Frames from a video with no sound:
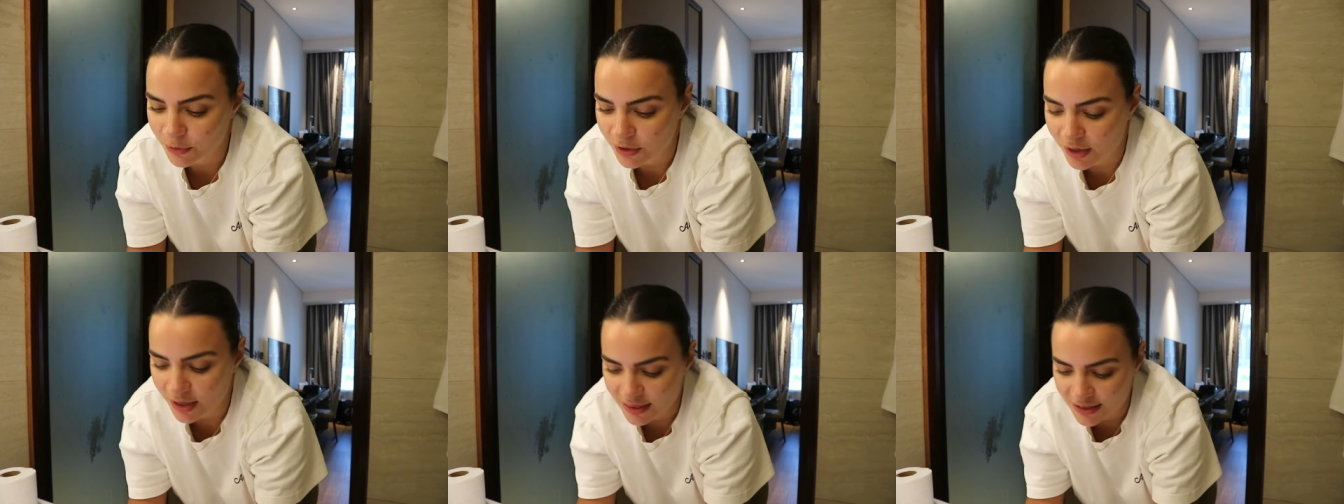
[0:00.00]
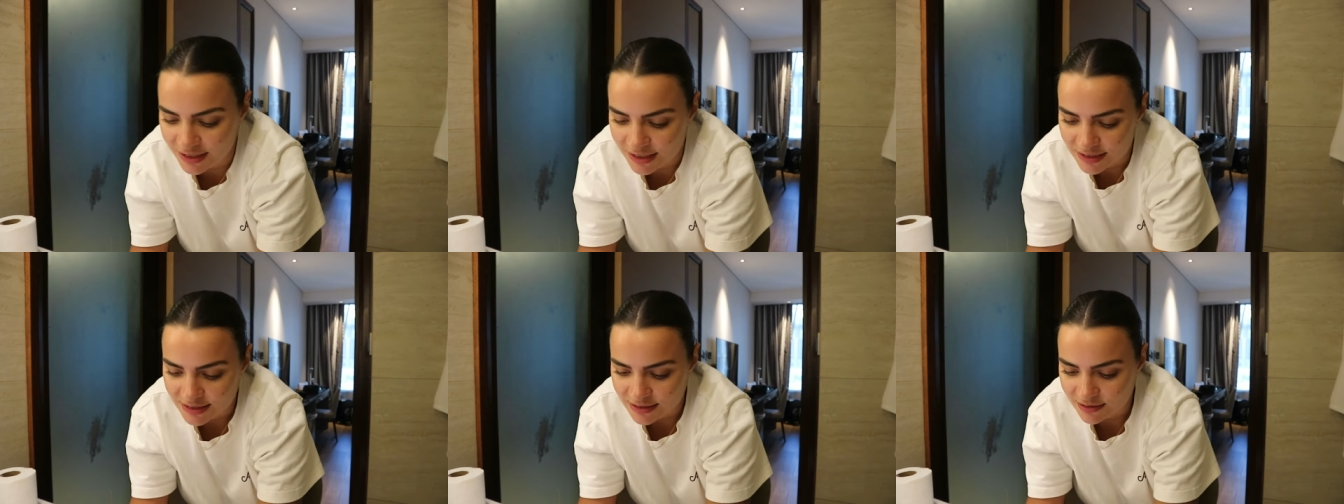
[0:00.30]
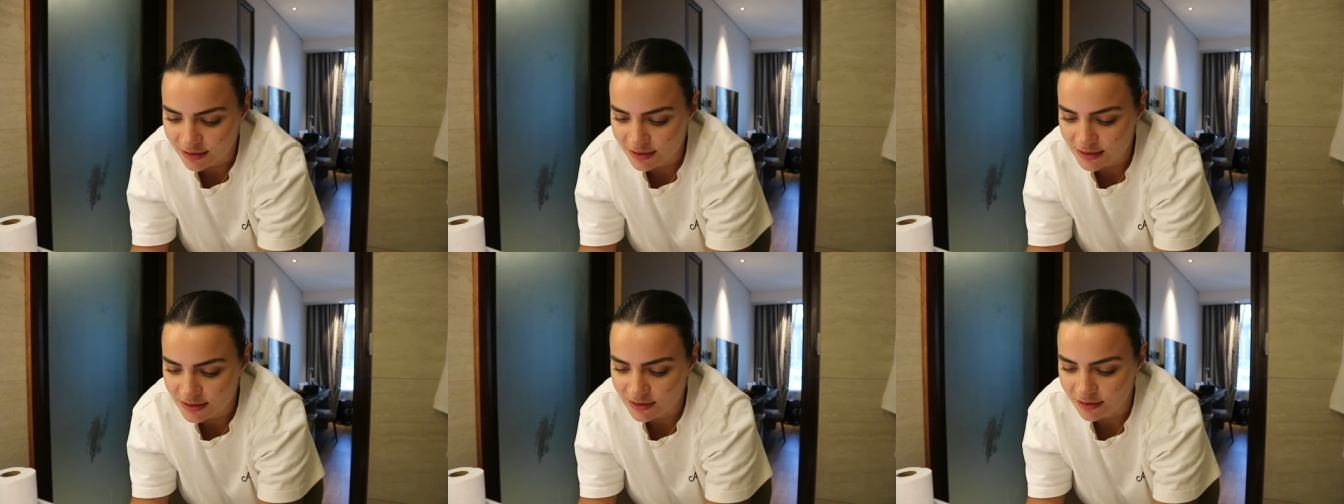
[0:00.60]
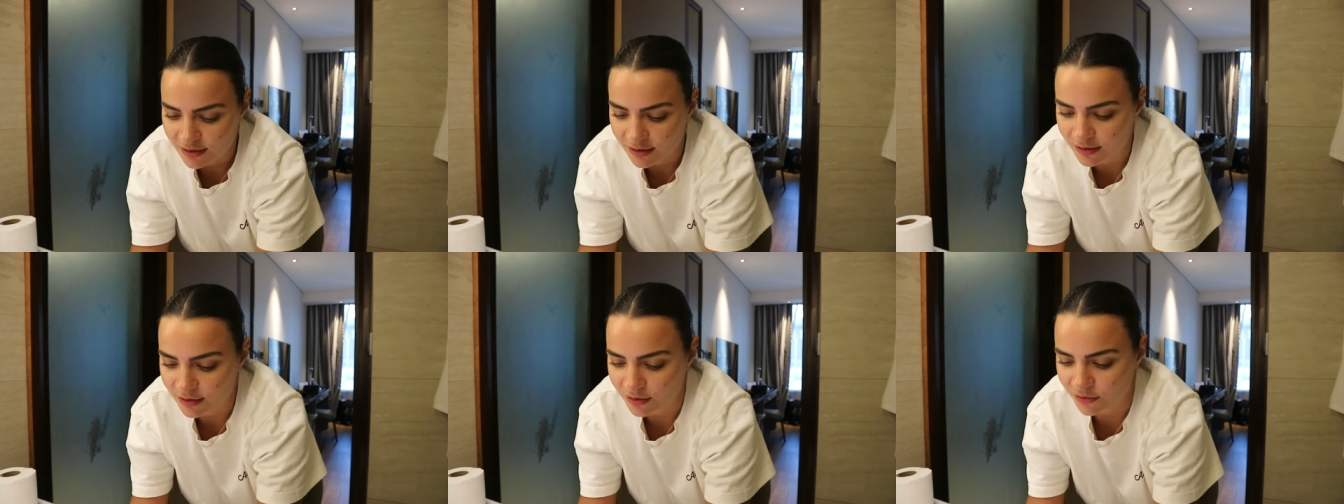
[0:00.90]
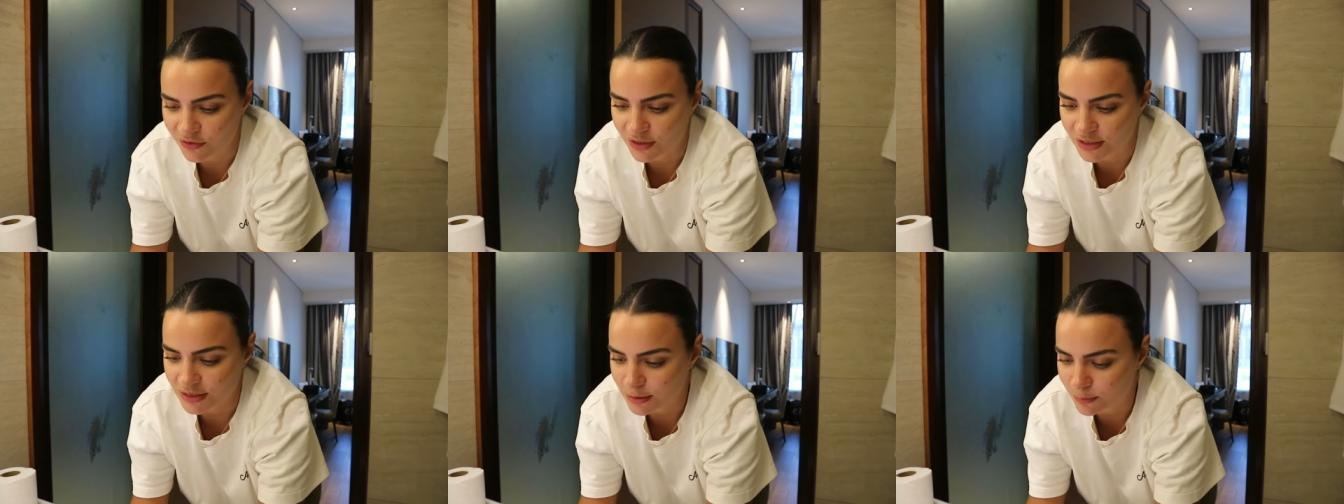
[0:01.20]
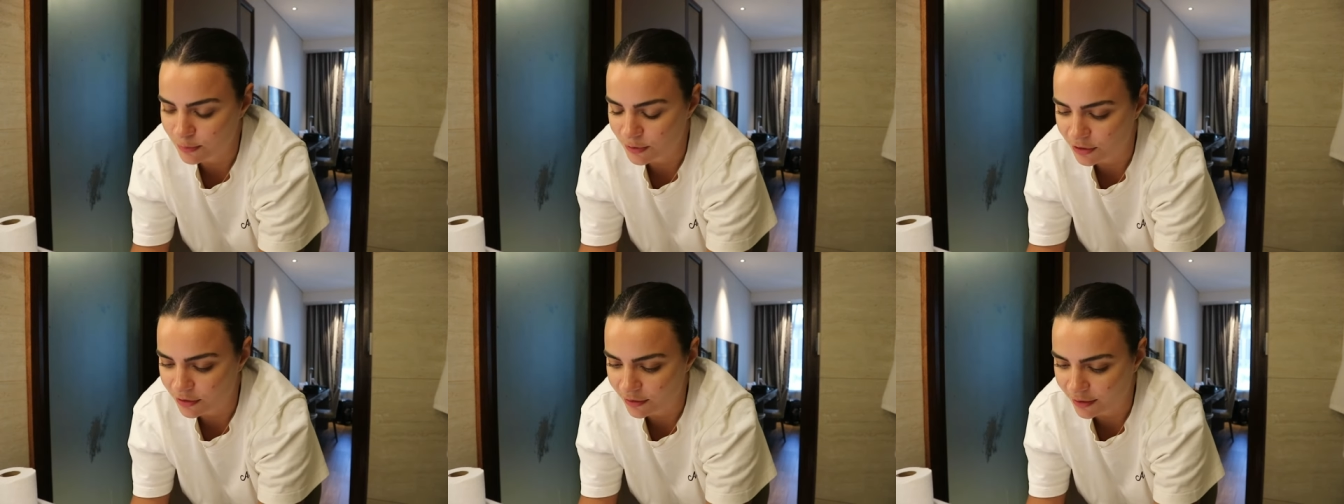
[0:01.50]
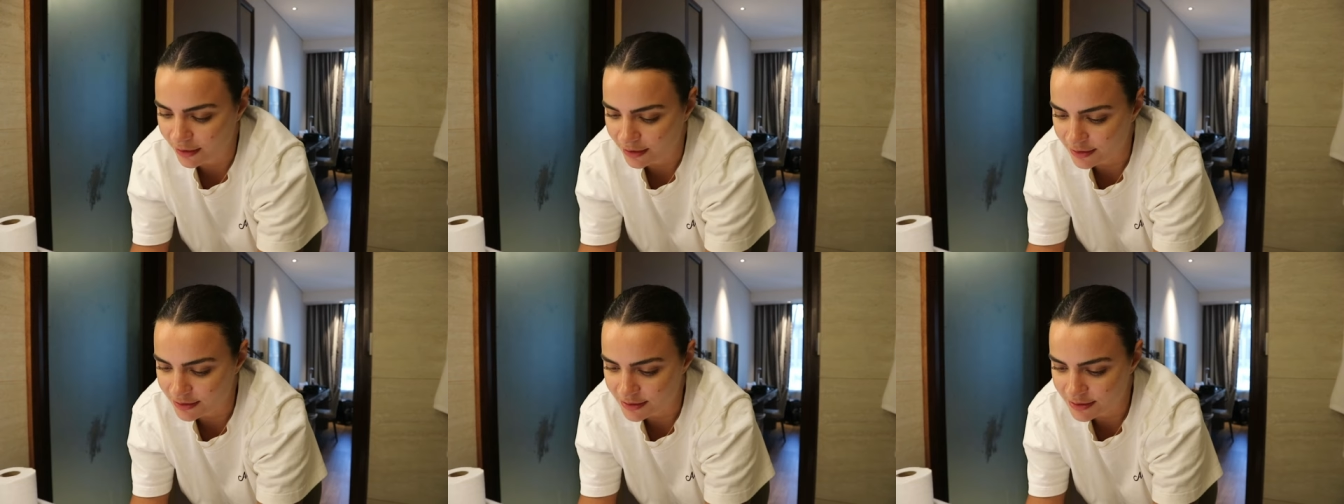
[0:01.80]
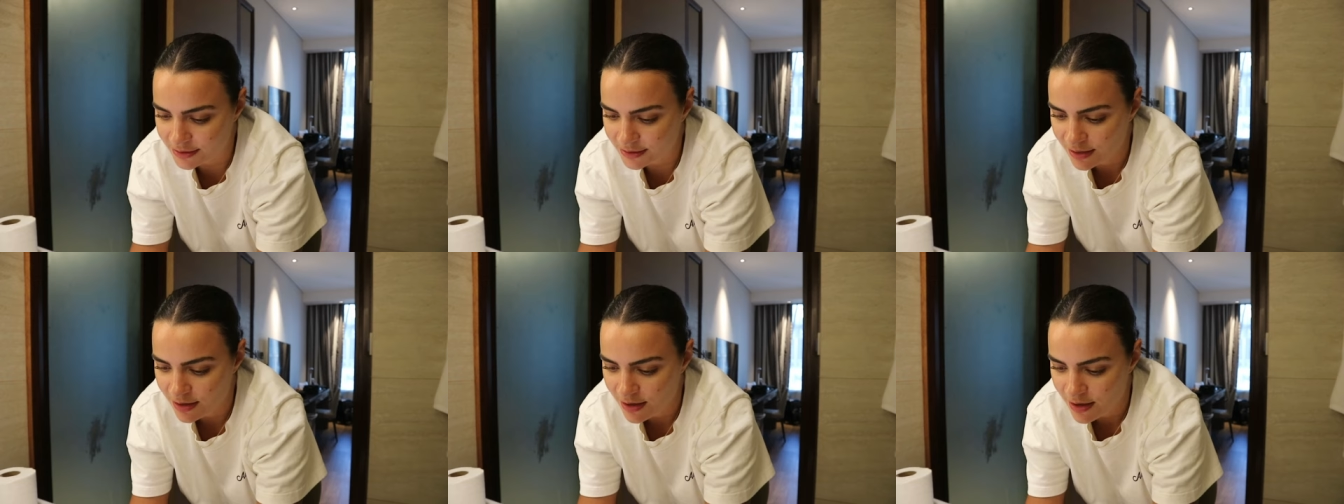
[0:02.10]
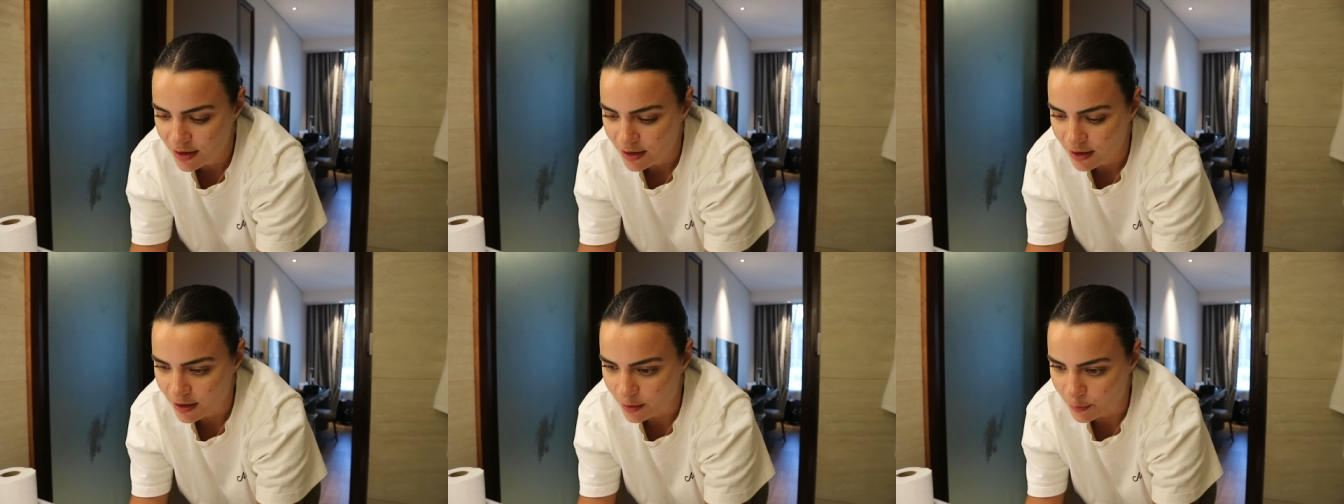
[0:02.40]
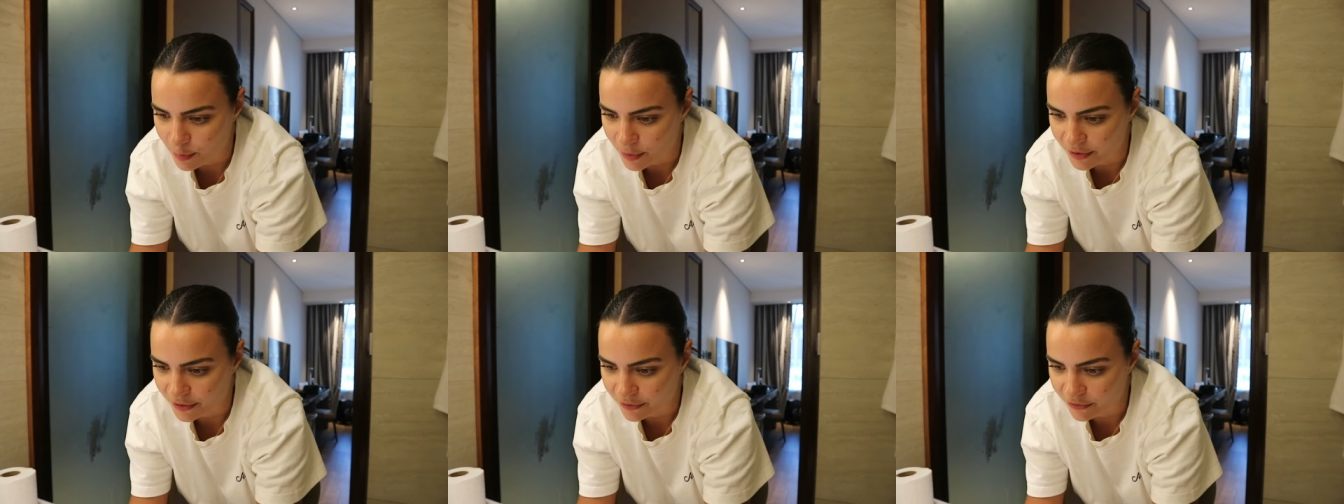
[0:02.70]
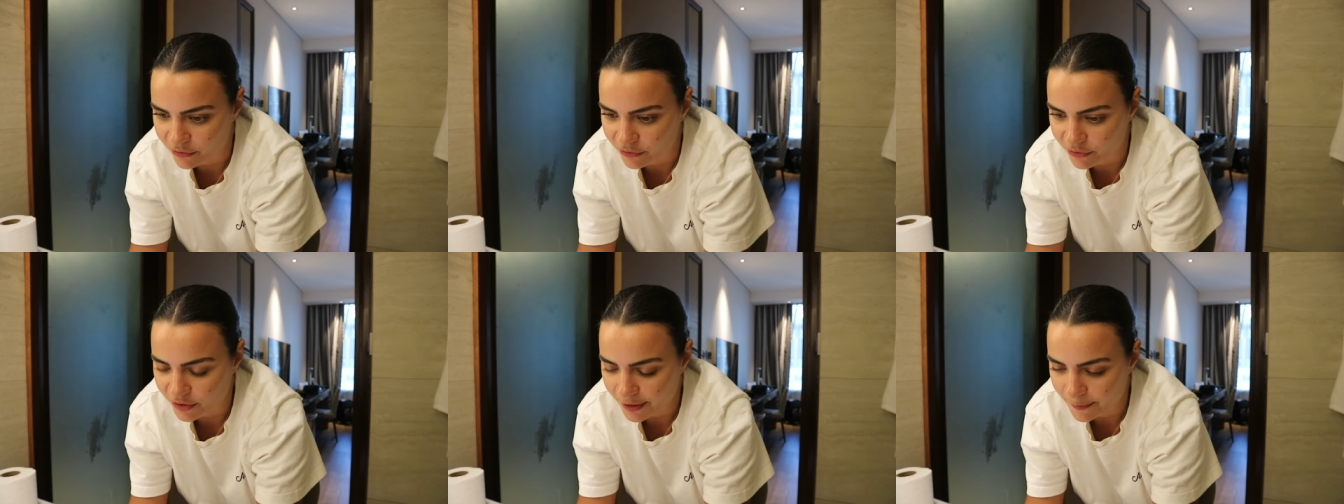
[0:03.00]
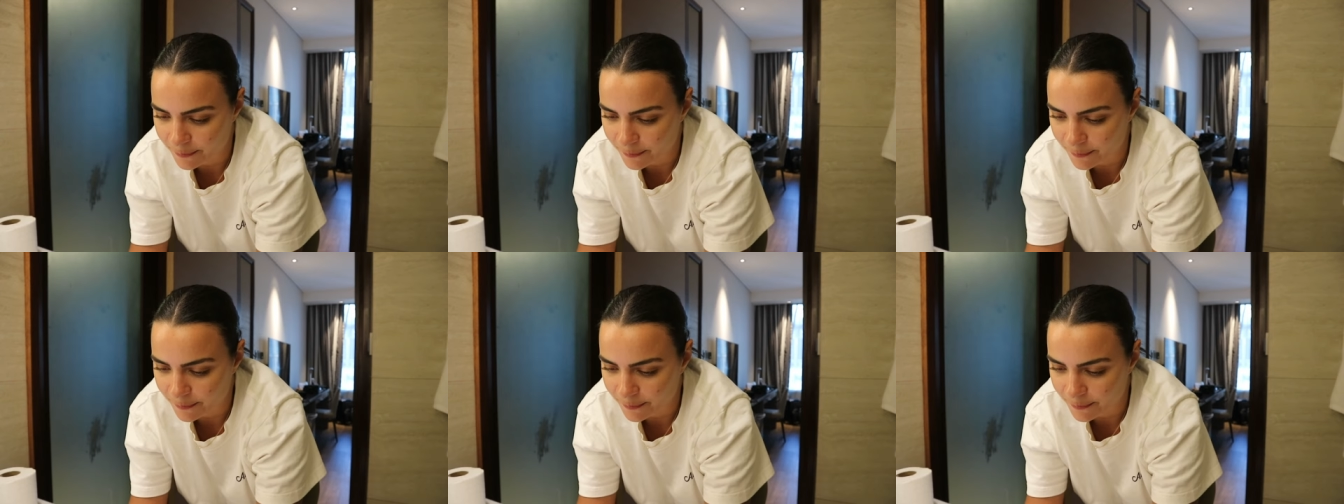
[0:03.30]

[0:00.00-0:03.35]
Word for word: but I think it's nice to kind of experience a bit of